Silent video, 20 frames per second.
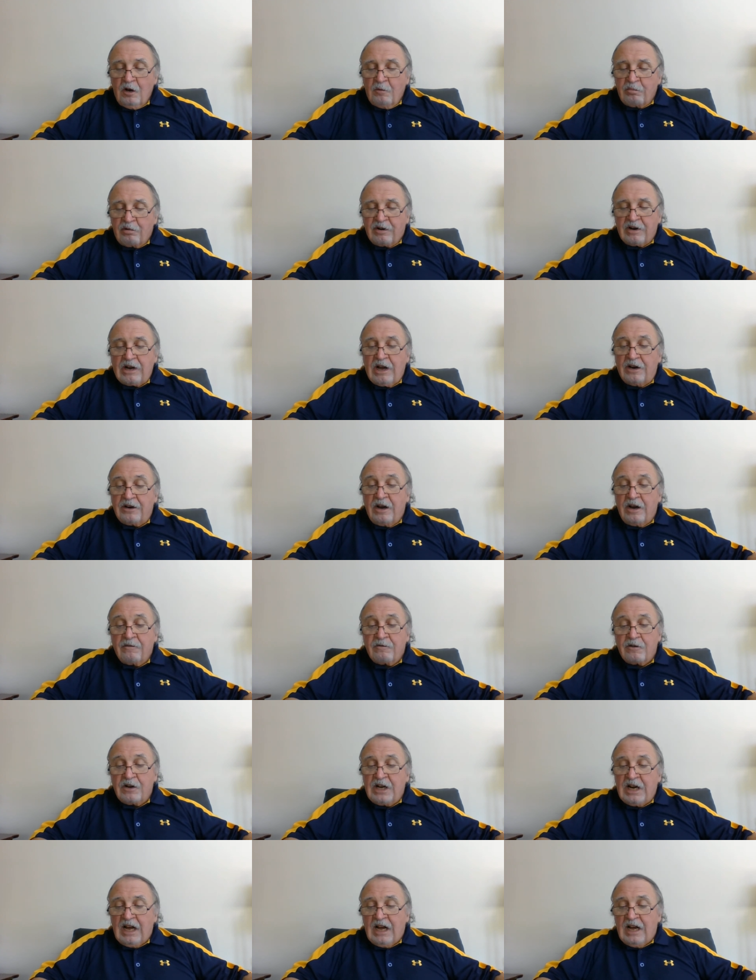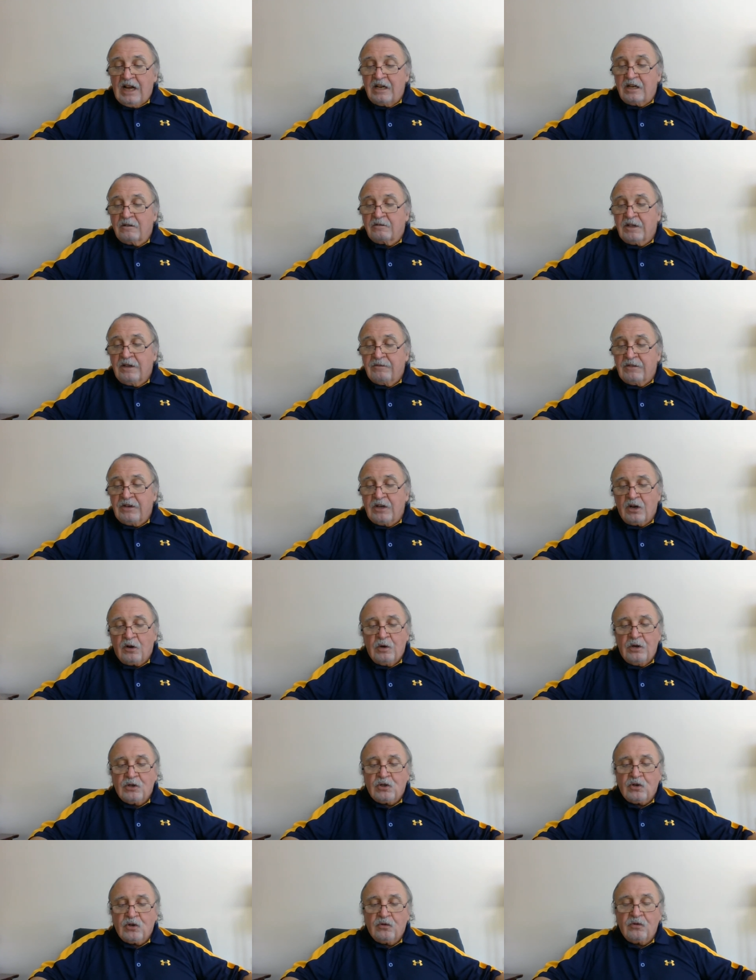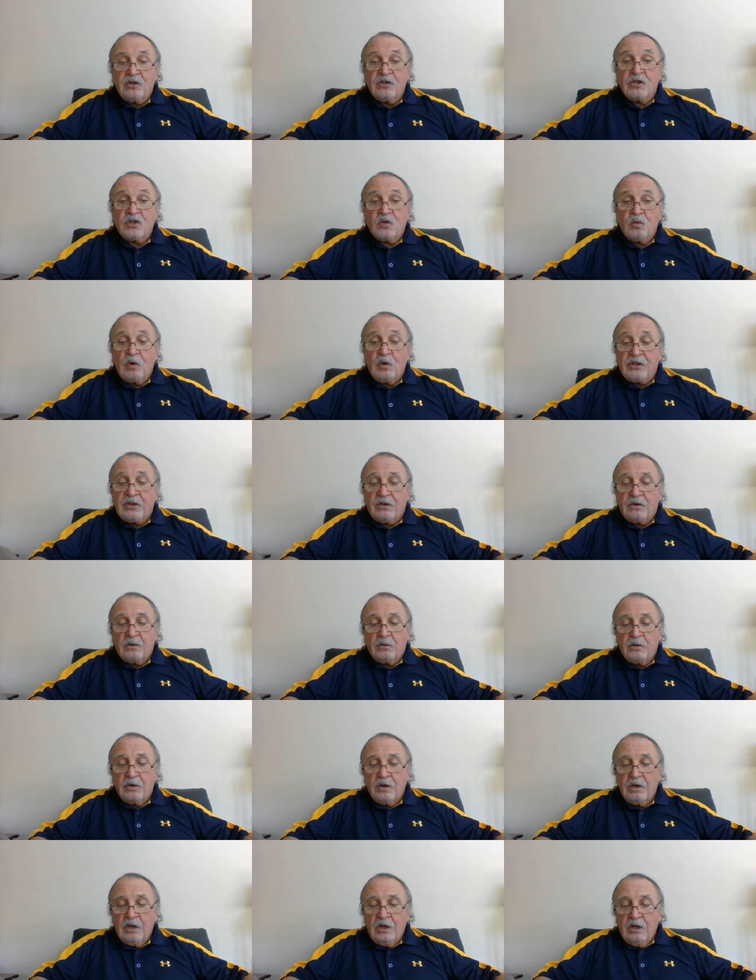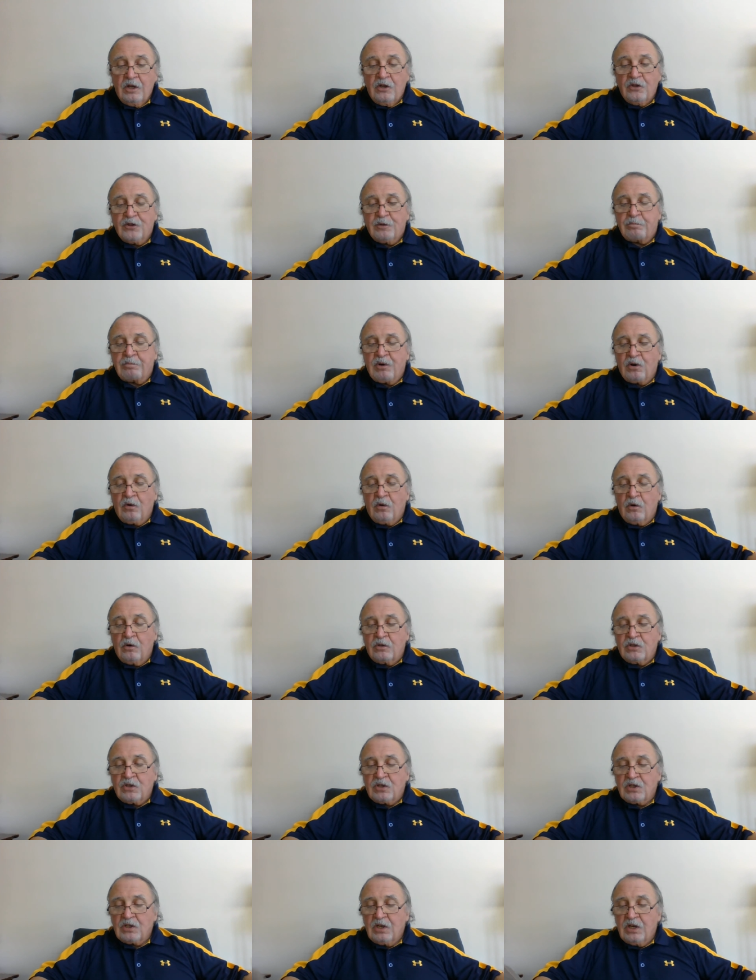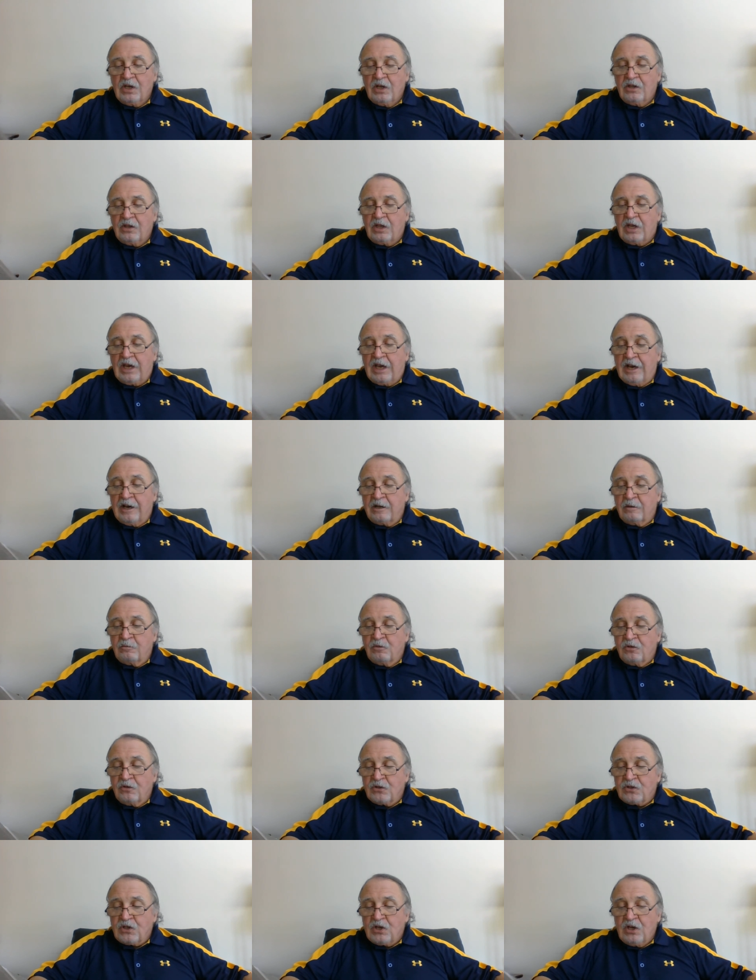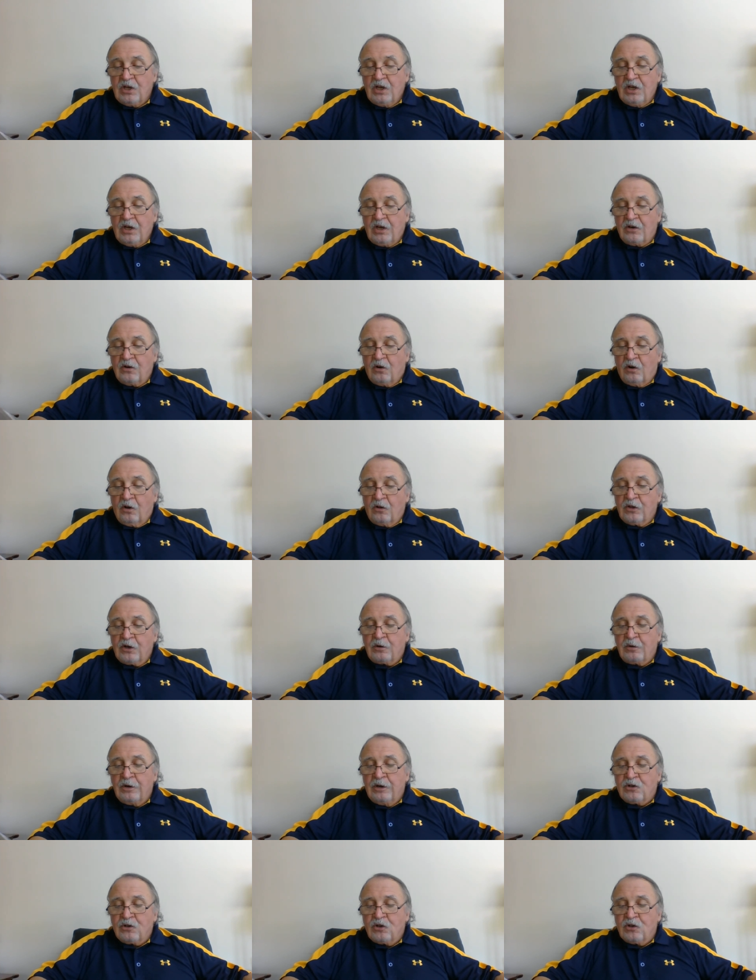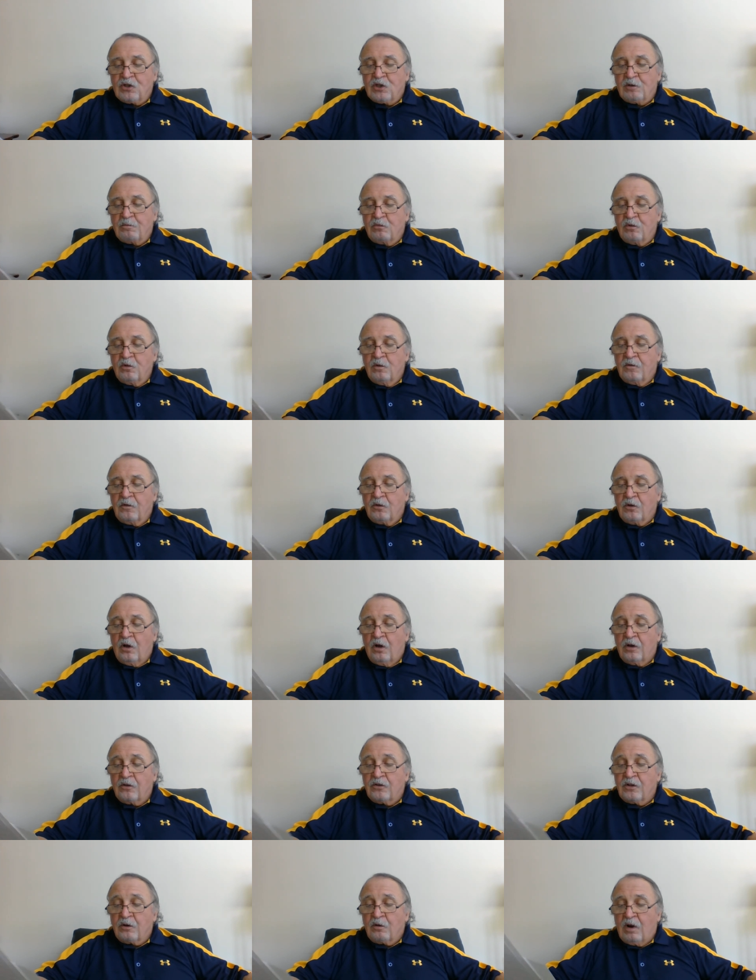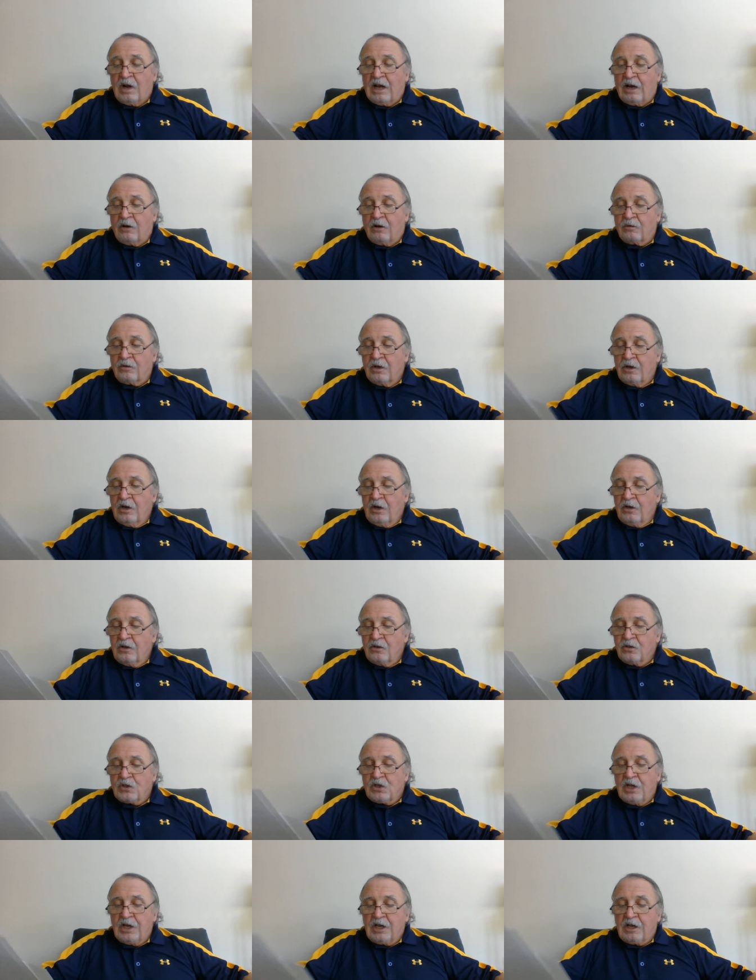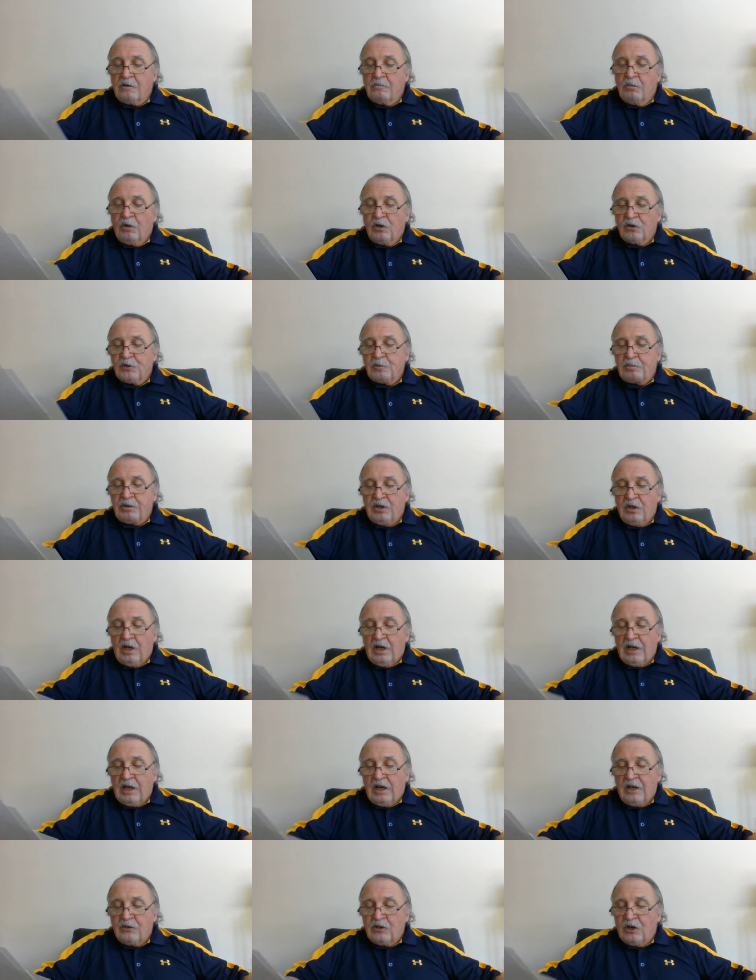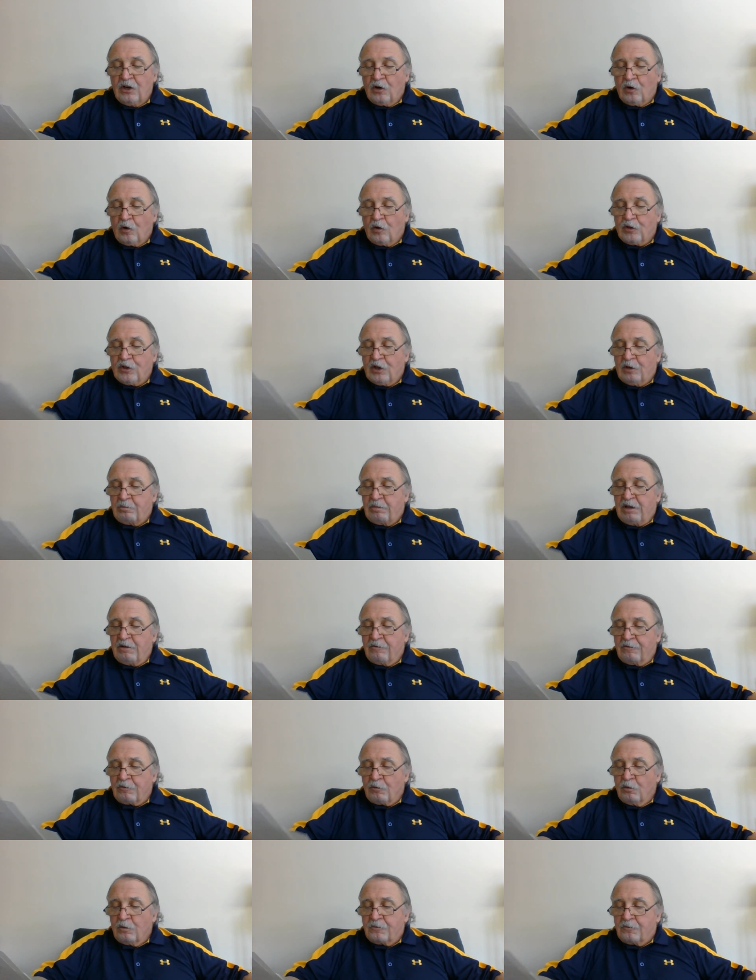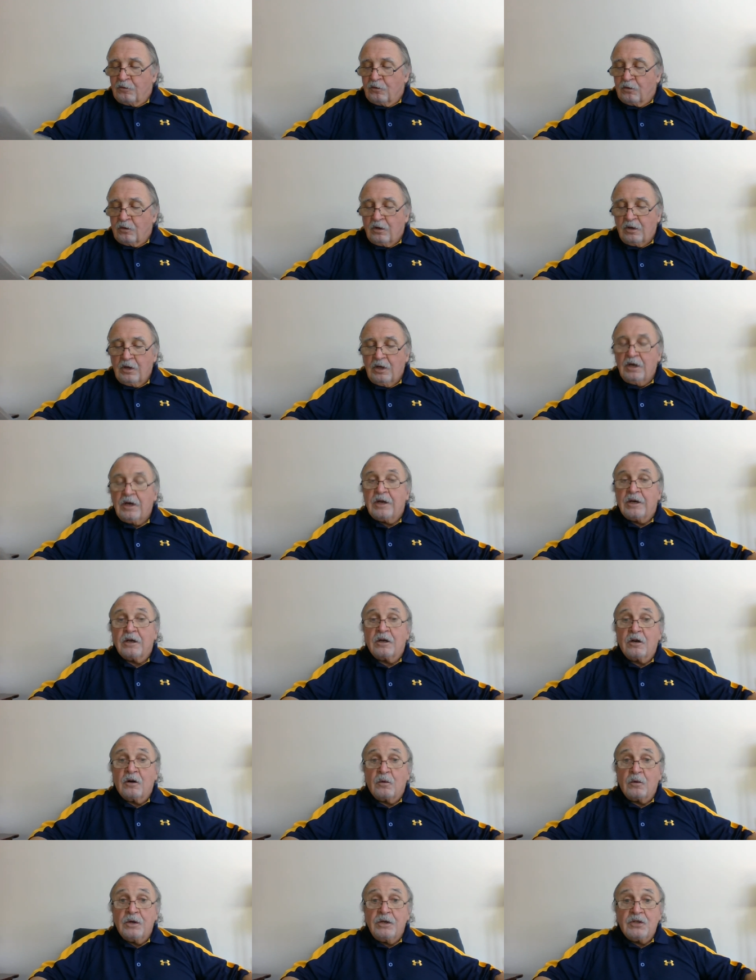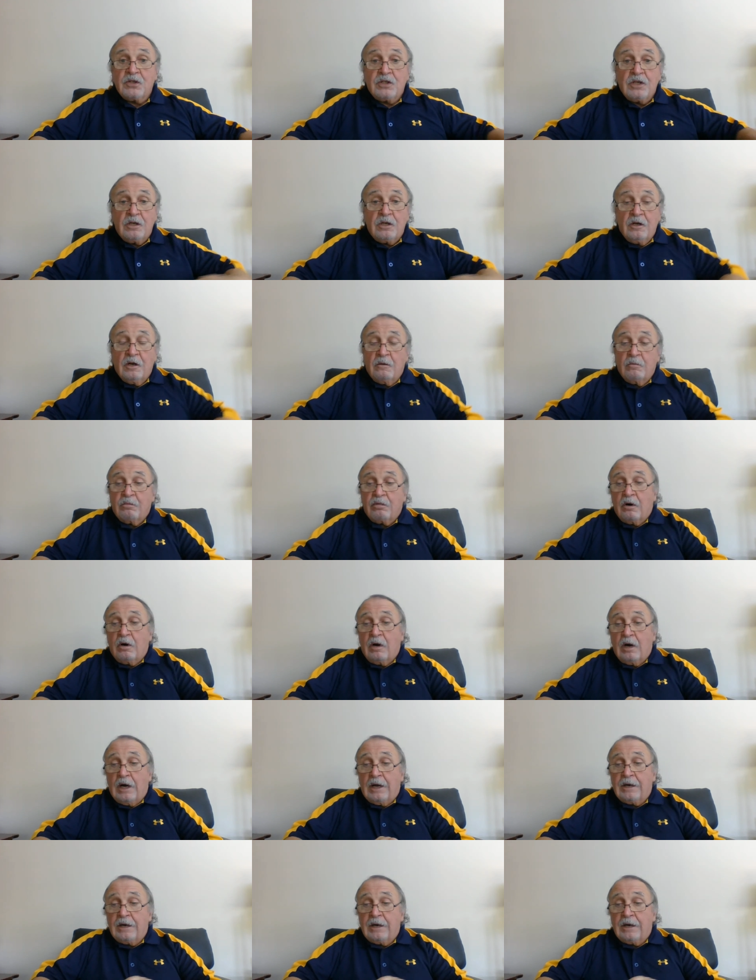Bring out every kind of living creature that is with you, the birds, the animals, and all the creatures that move along the ground, so they can multiply on the earth and be fruitful and increase in number on